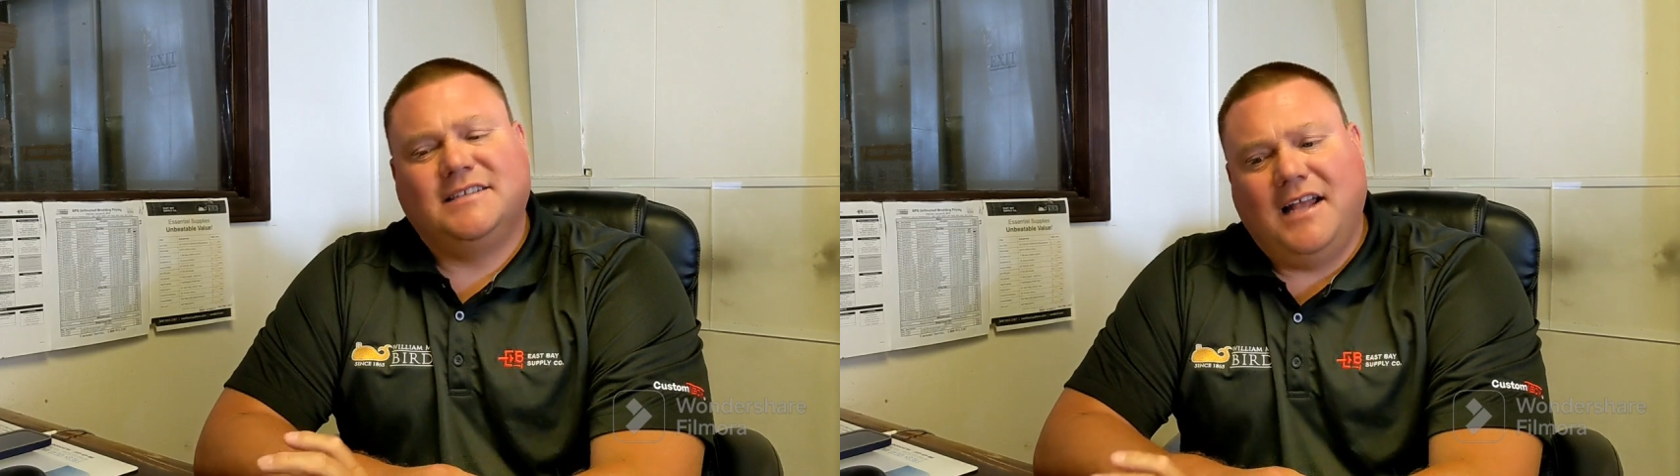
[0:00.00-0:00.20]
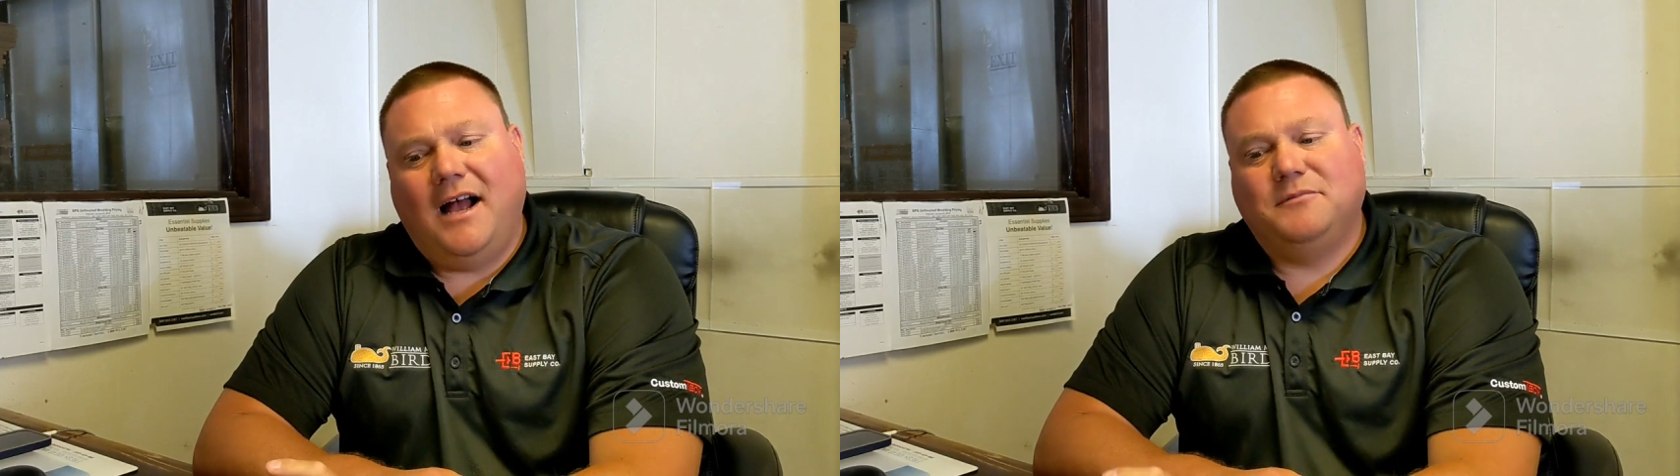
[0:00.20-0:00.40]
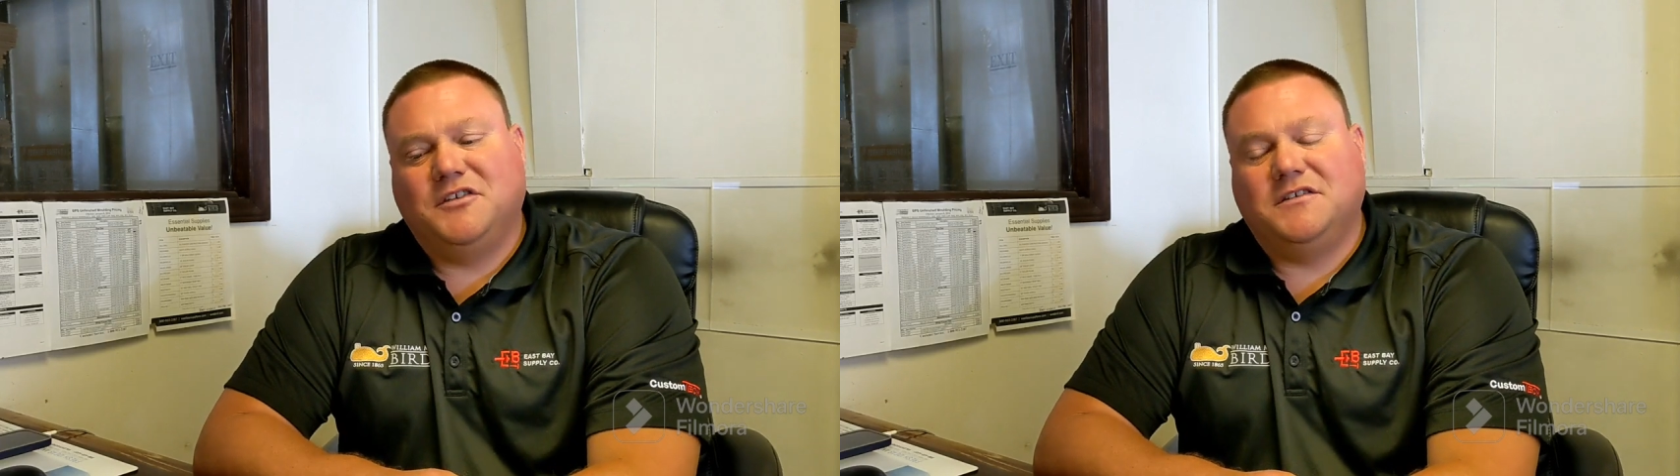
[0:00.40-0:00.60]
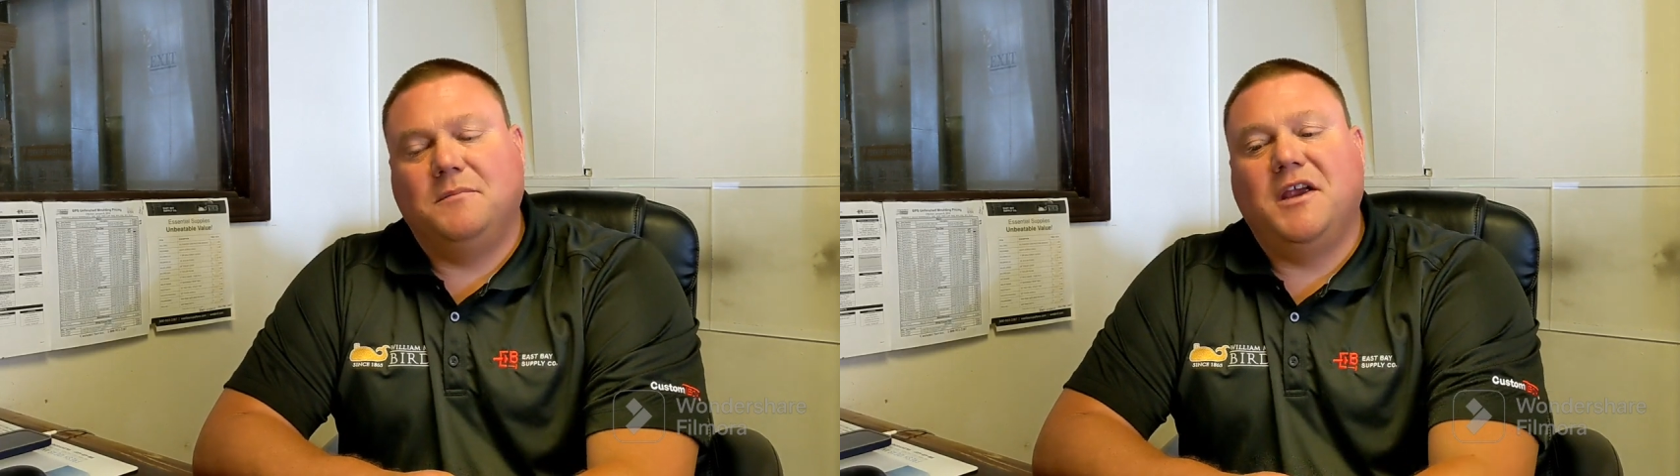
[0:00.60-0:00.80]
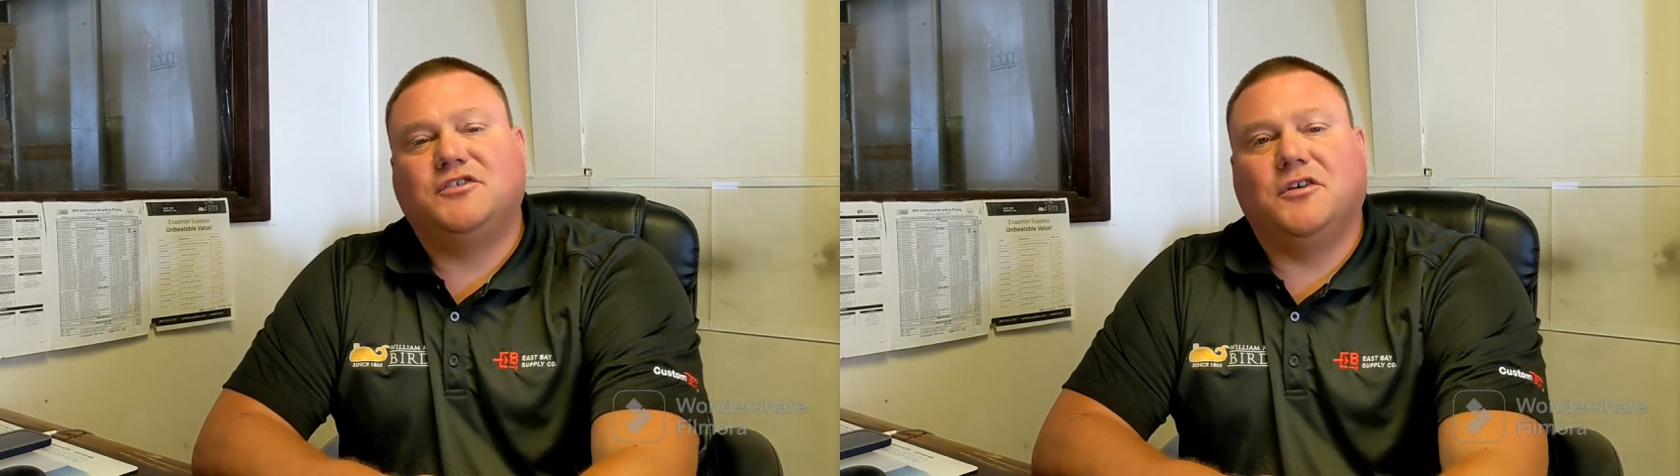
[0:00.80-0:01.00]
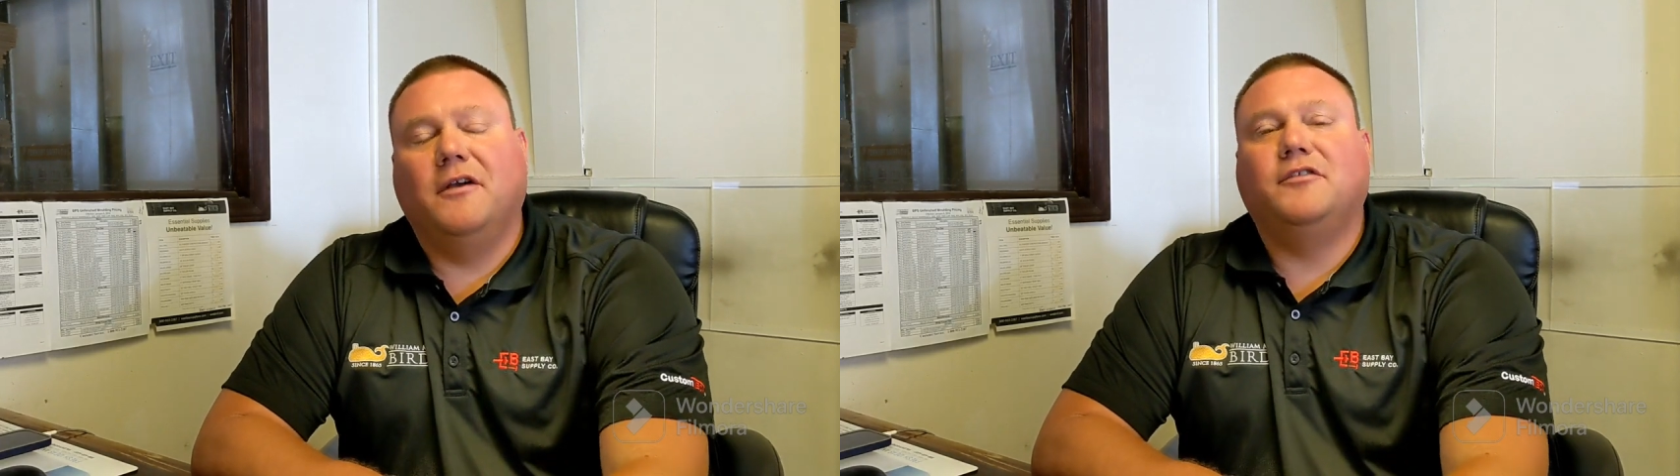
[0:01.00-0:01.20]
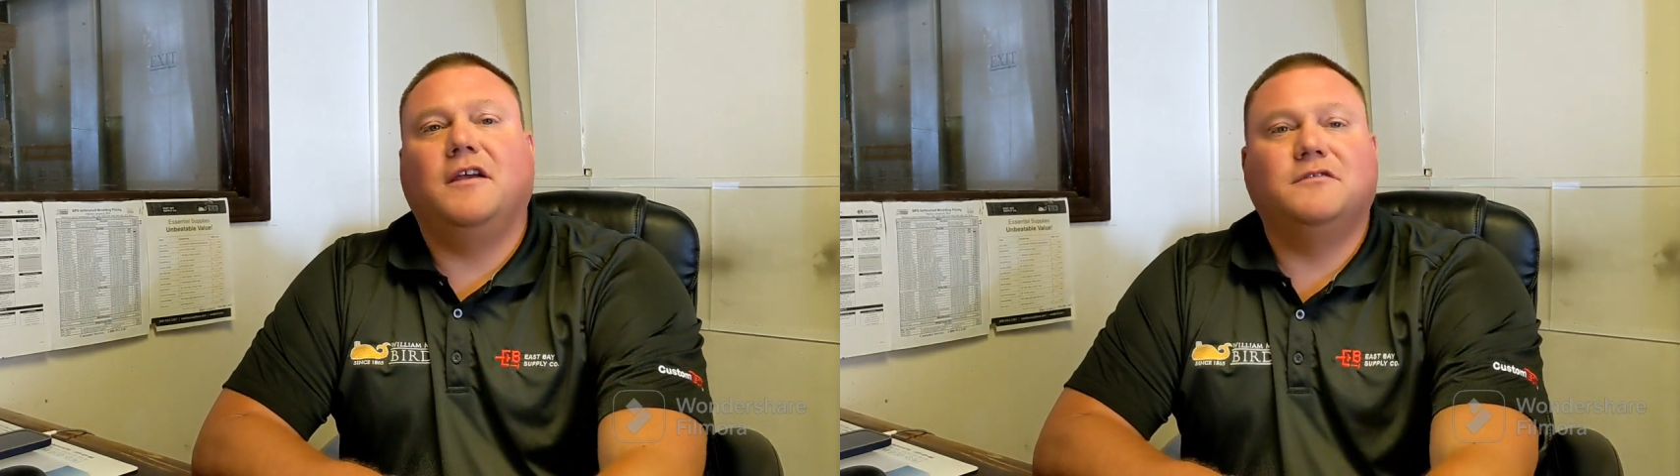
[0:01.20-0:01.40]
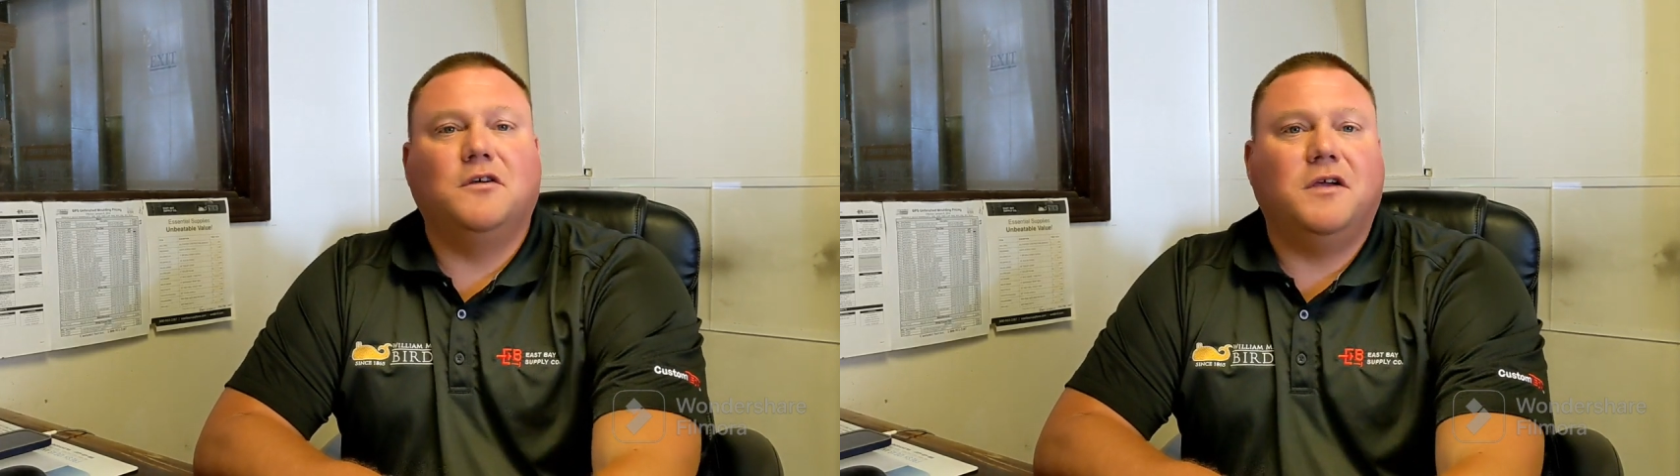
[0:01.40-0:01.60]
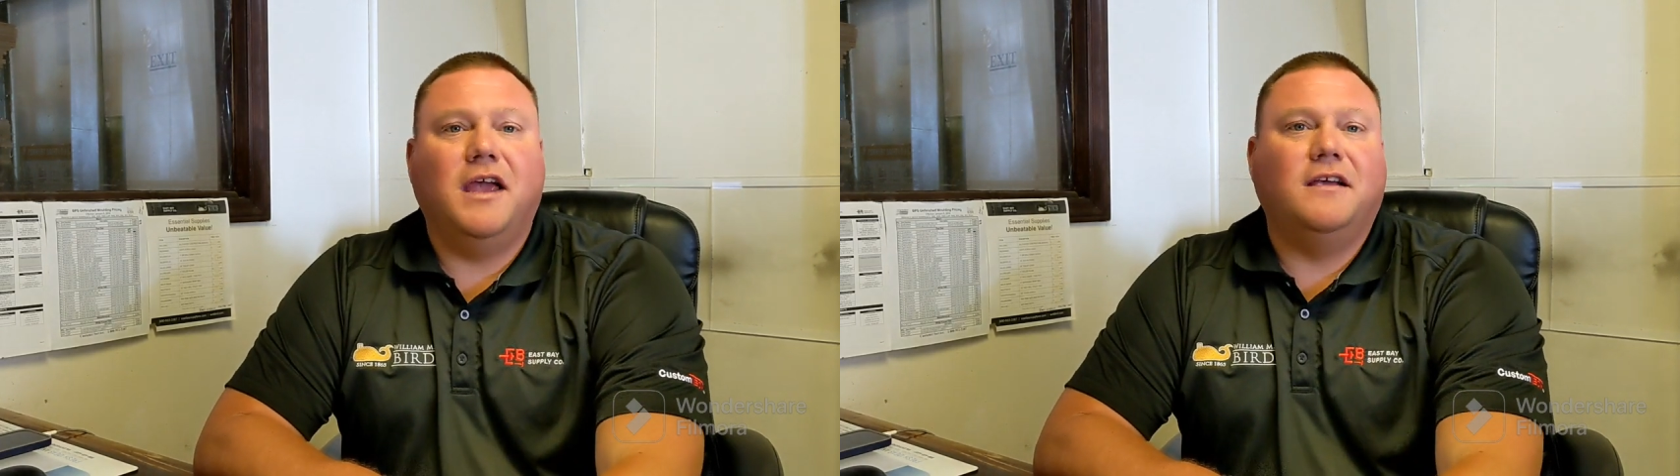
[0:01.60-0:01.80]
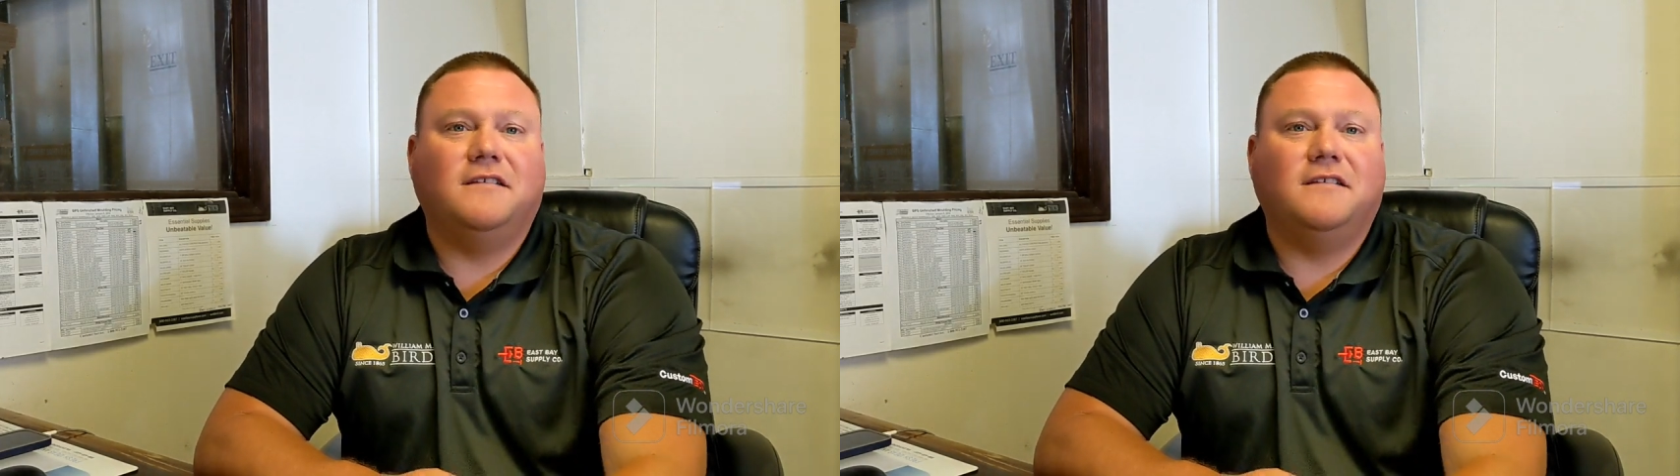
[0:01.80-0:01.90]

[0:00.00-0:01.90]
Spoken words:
stopped just to make sure everything was okay,